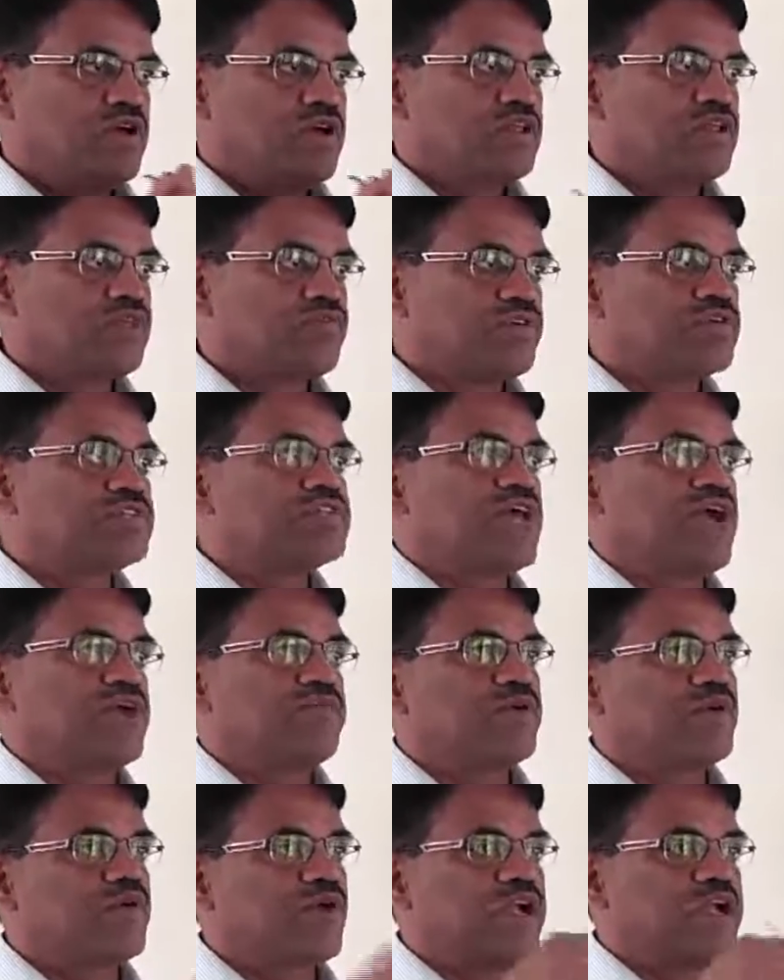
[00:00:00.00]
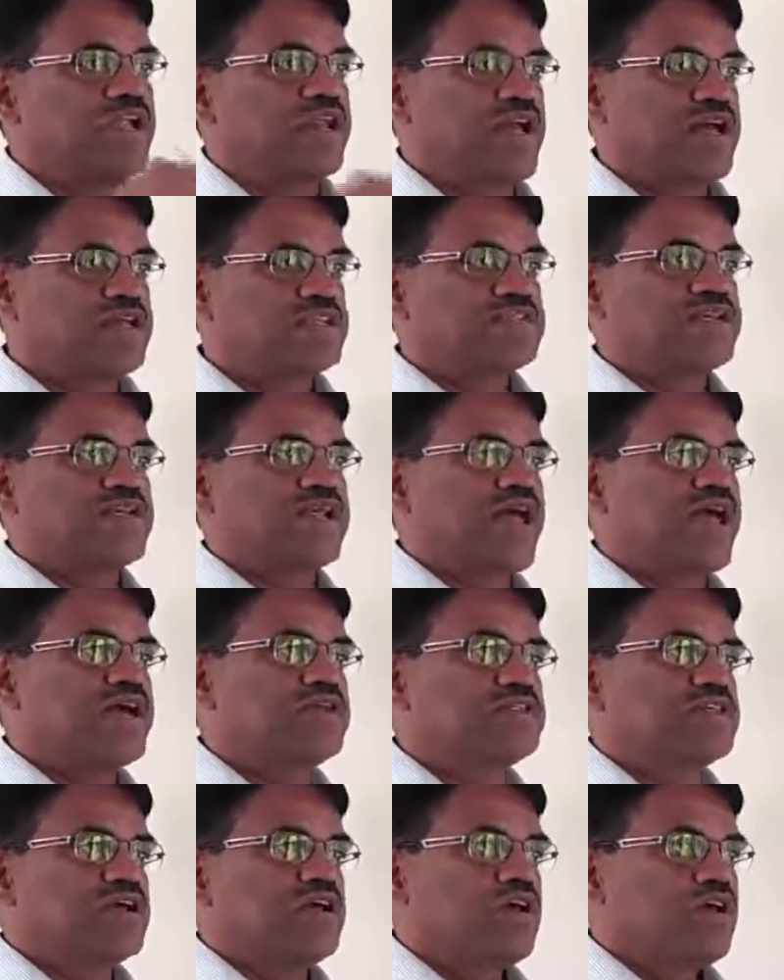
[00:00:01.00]
The first time you get an answer yes,
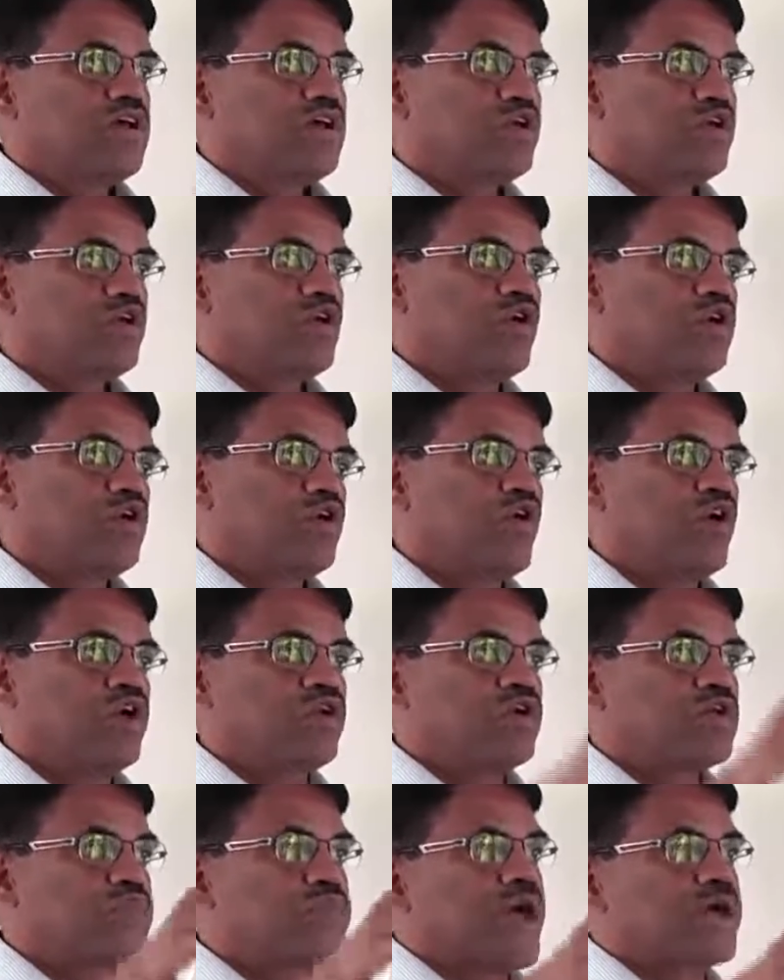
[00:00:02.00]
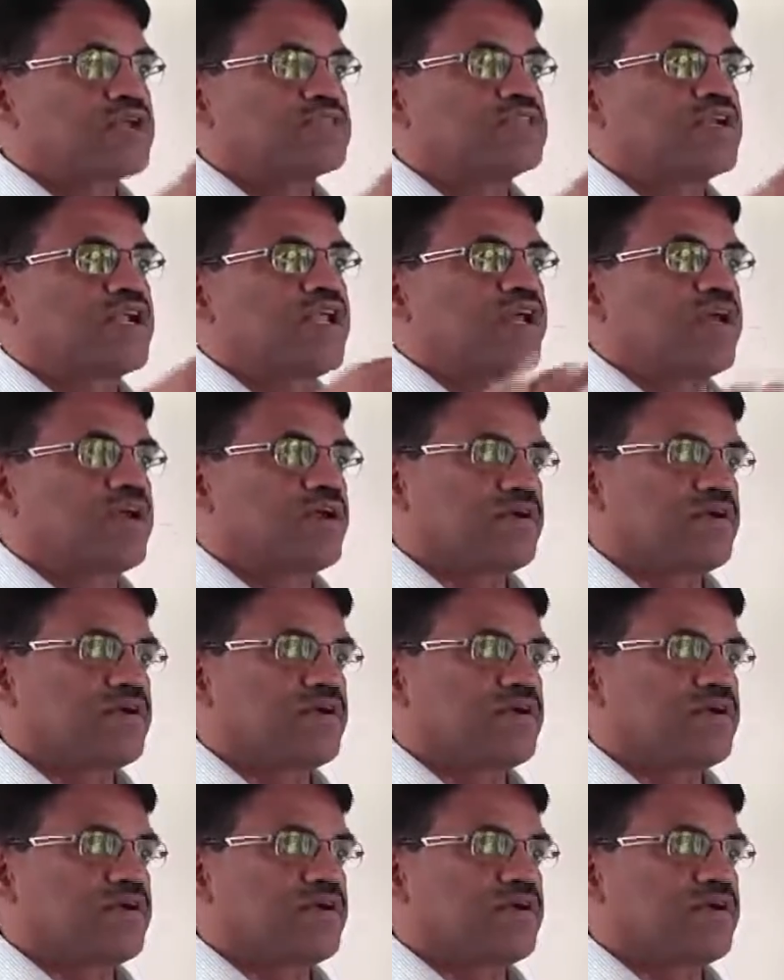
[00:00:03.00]
you know you got your max click,